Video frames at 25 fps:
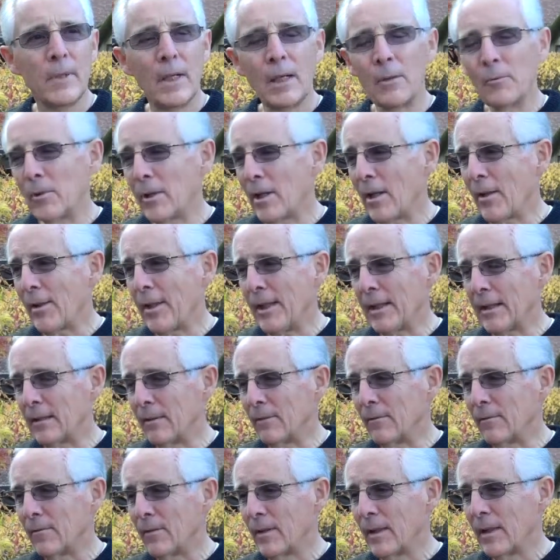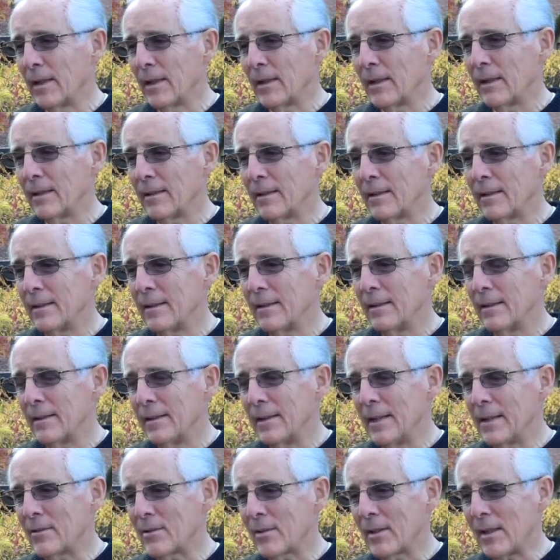I want to think of,
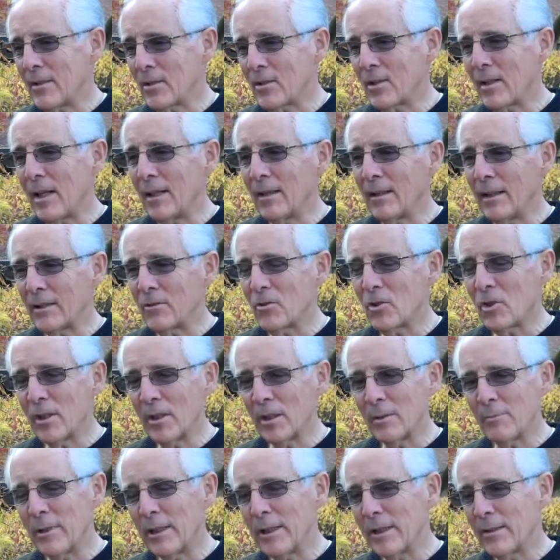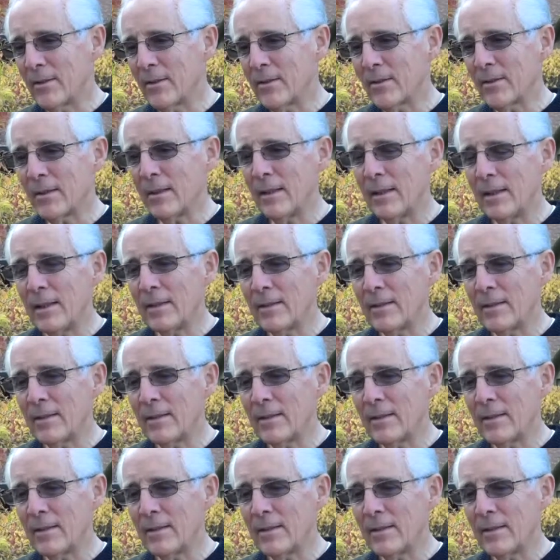it's kind of like Chile, but it's